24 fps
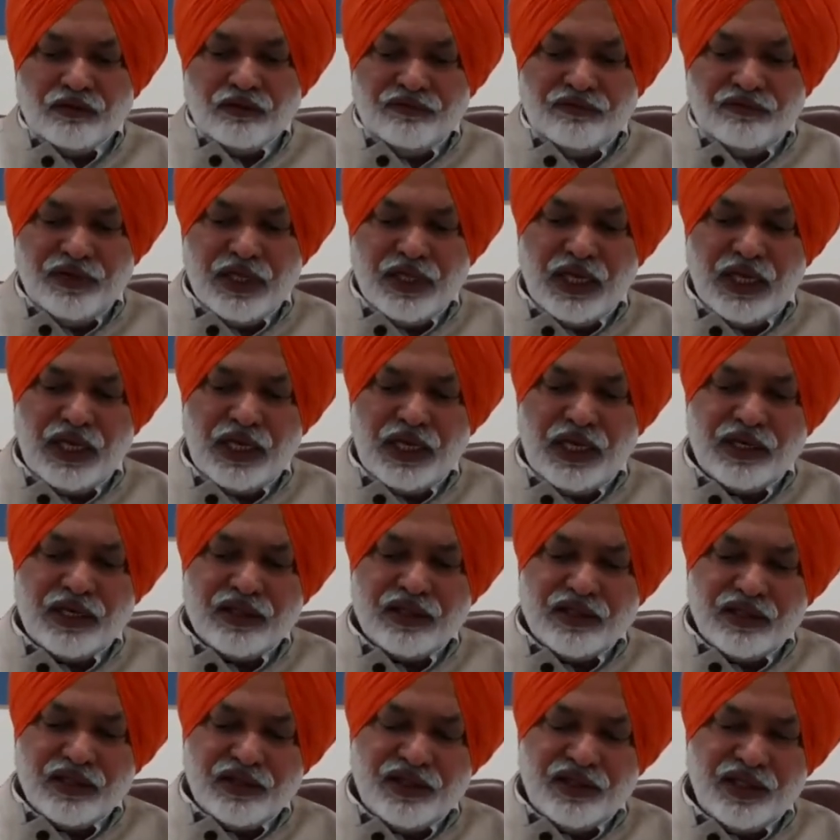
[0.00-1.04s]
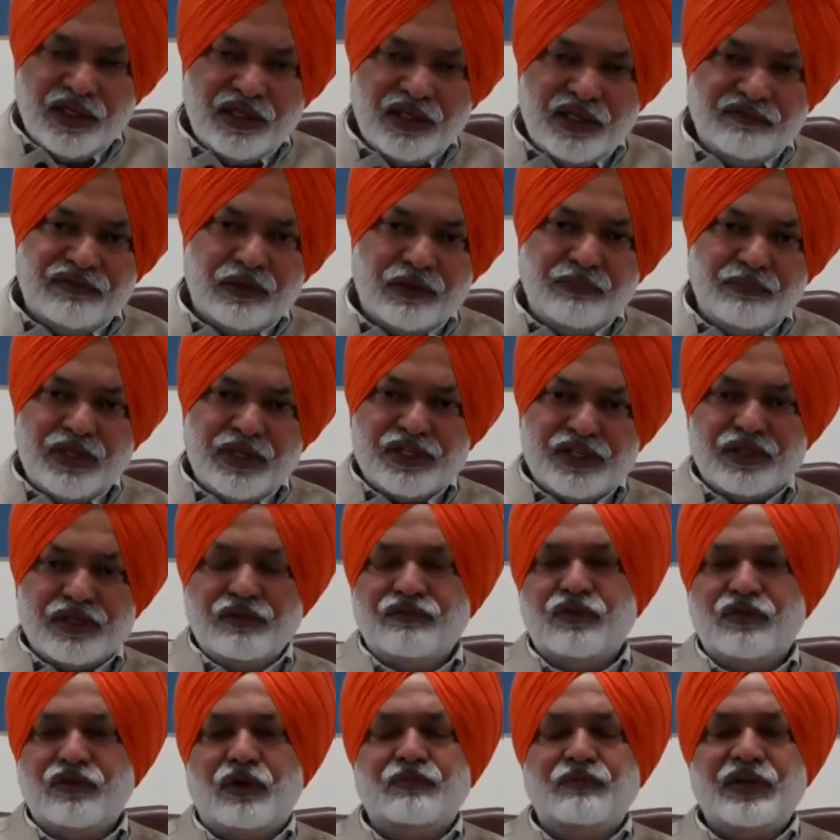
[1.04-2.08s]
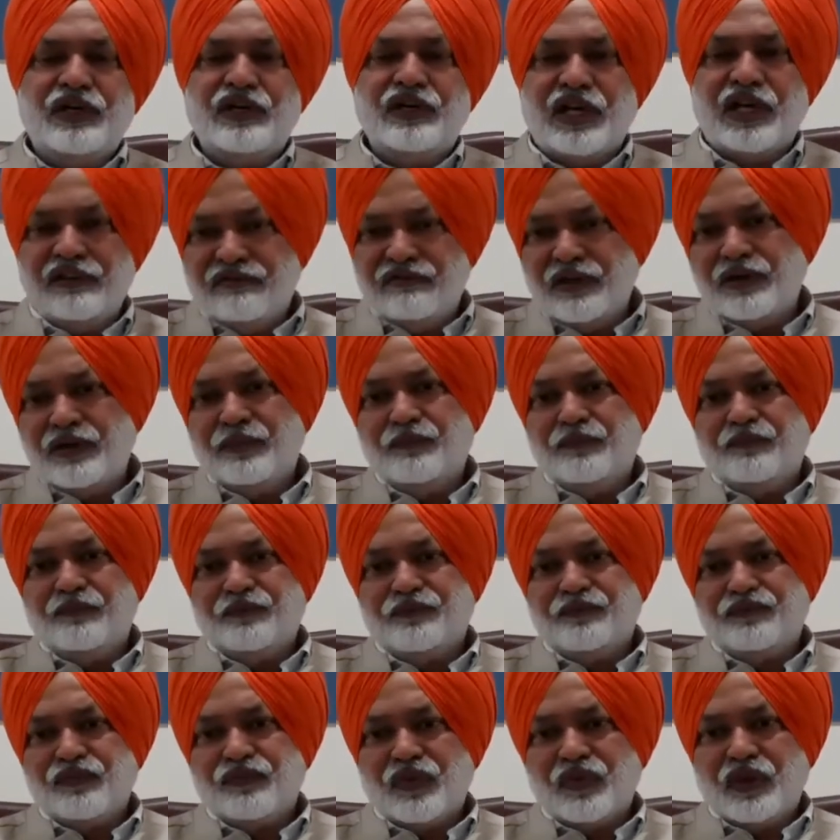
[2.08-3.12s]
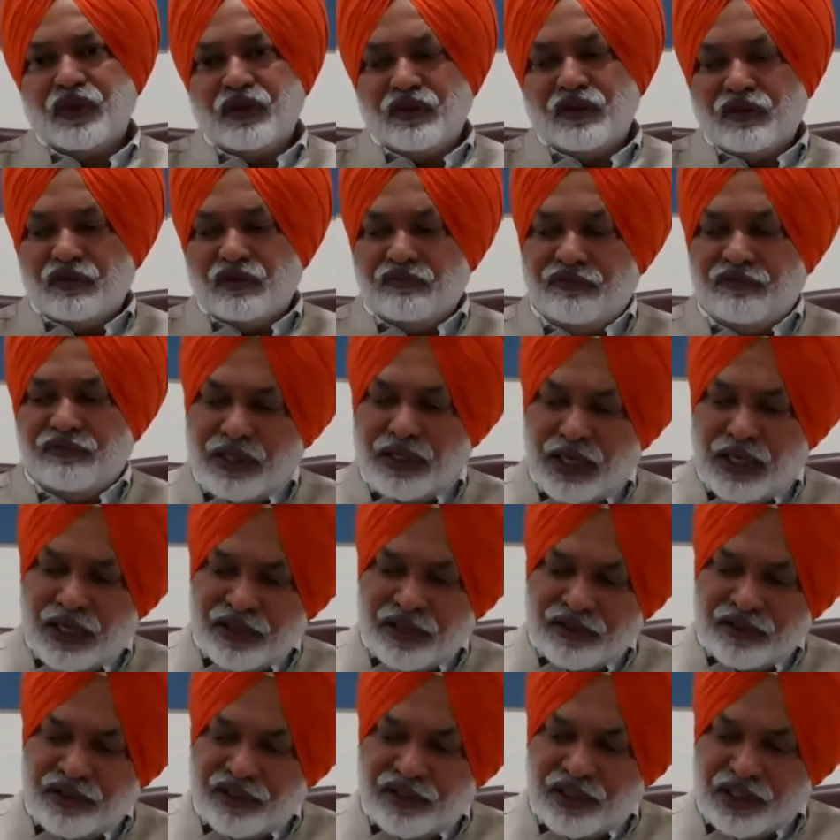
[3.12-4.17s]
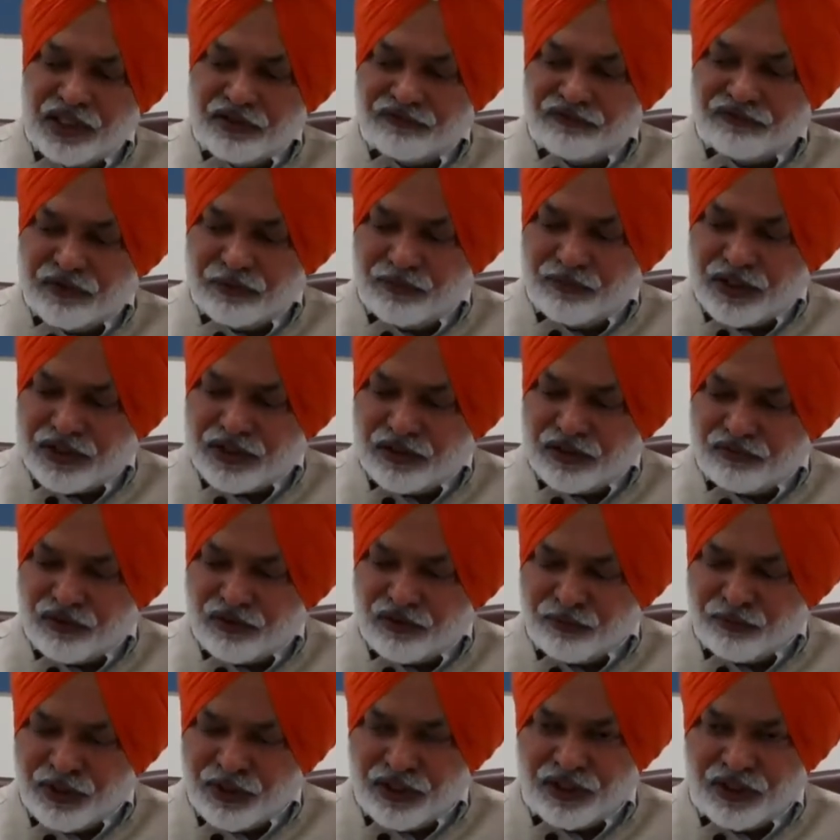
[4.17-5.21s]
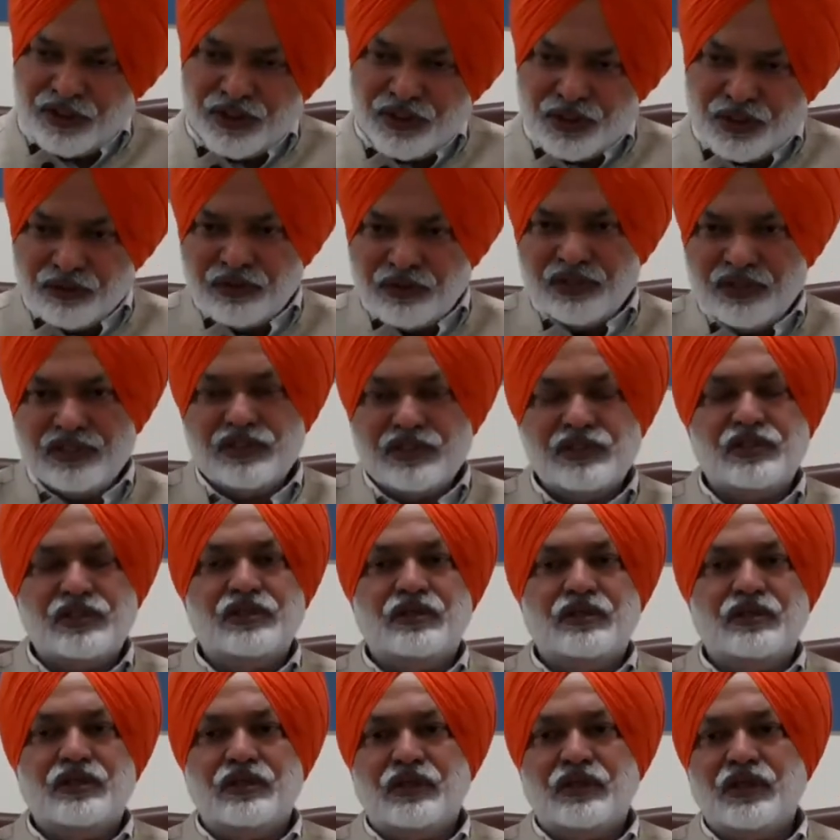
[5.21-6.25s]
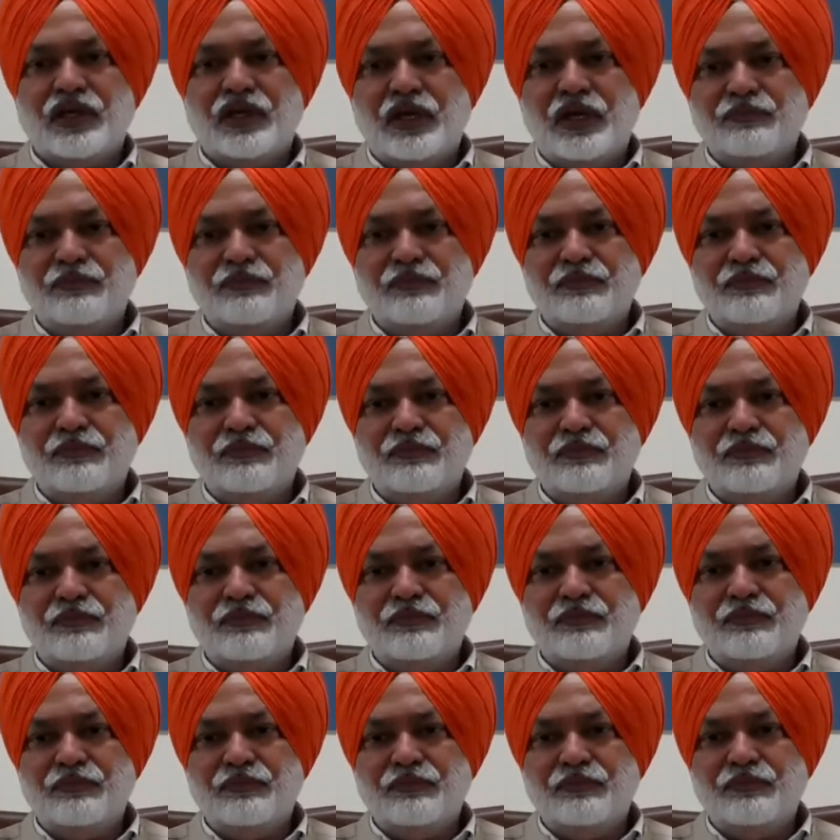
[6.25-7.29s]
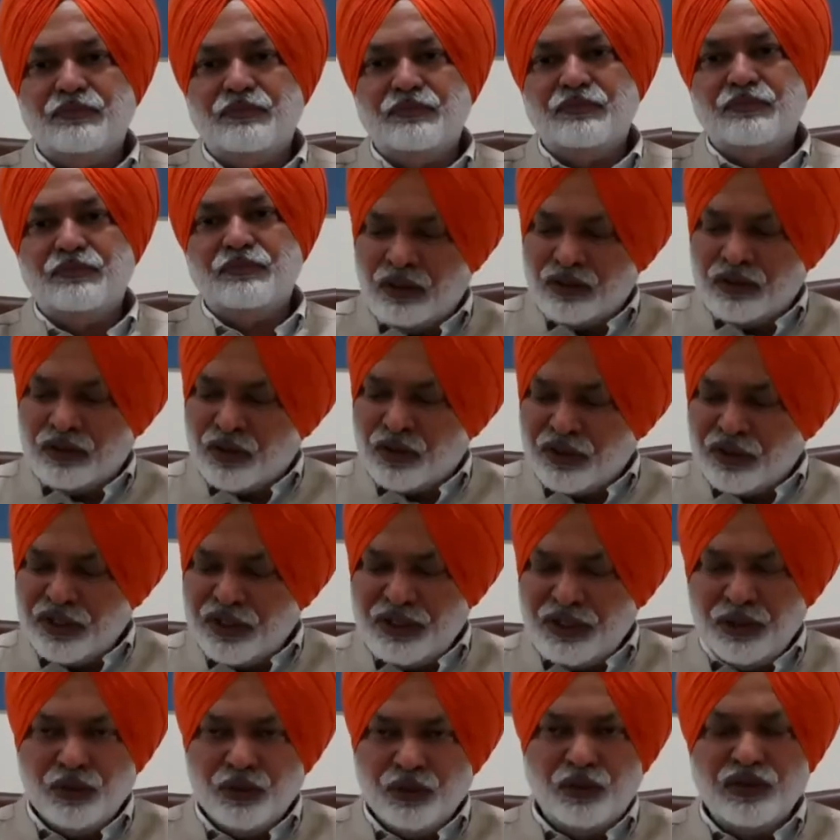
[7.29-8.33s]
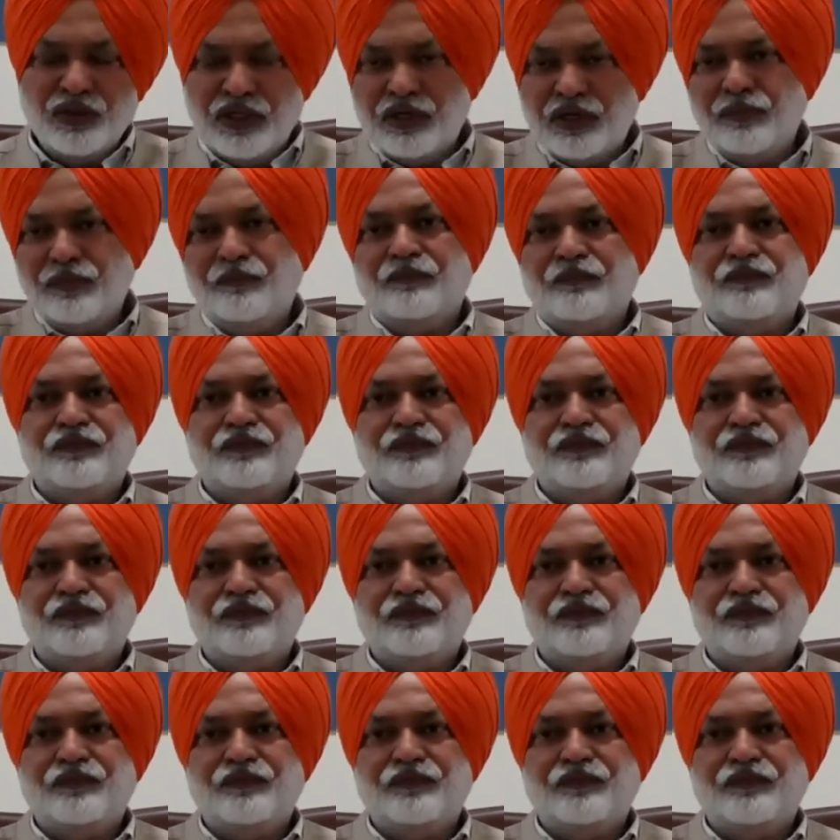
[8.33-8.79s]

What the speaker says: We had the information from the driver. We had the information from the insurance company, the owner.